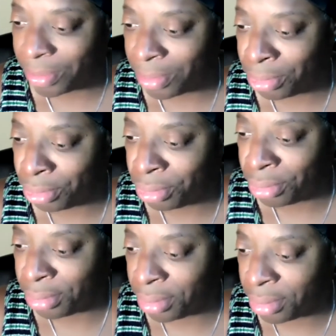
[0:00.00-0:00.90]

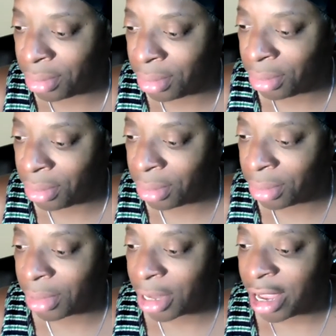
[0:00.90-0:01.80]
Mm-hmm.
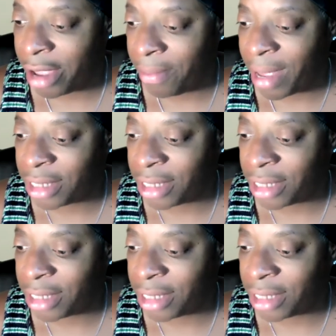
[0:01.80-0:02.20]
My